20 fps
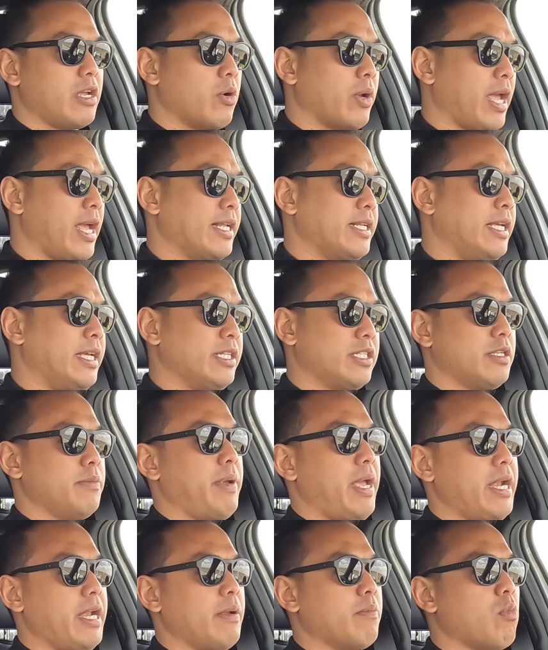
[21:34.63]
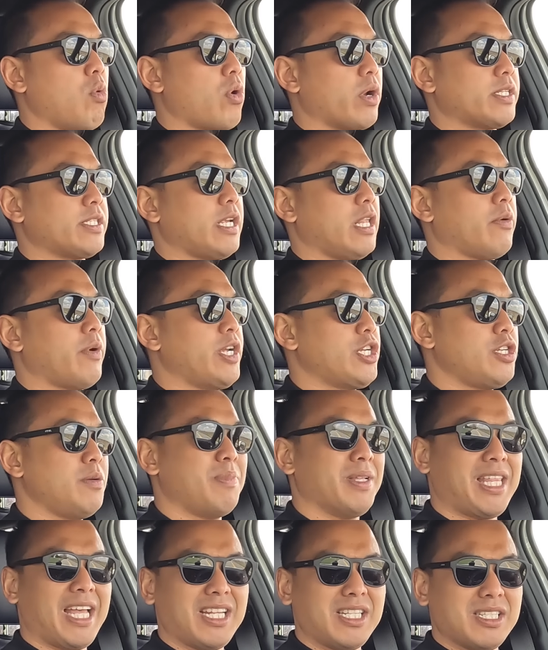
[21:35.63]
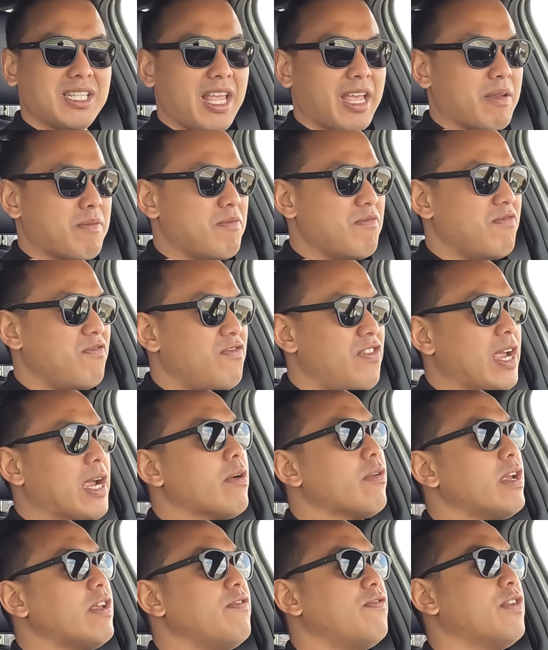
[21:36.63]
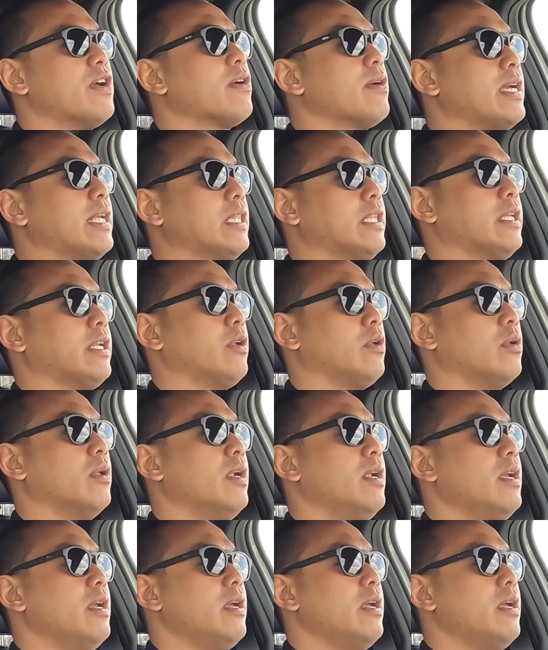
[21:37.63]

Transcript: okay, he's demanding more acceleration, but that's like very, very little